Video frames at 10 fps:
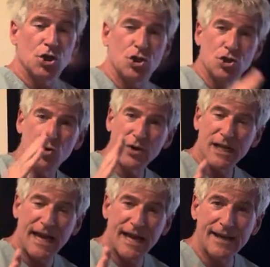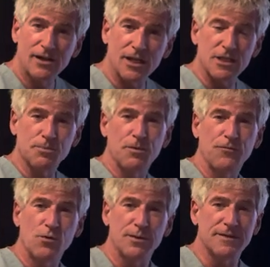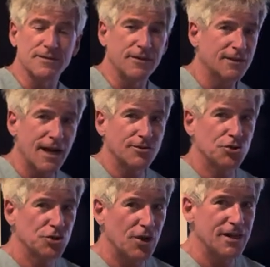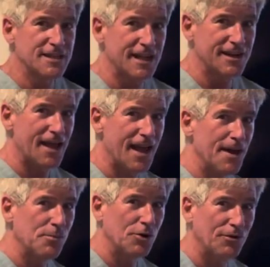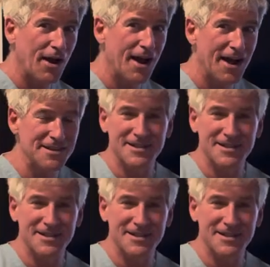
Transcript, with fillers: You can analyze performance. Dr. Sean is getting the MRIs.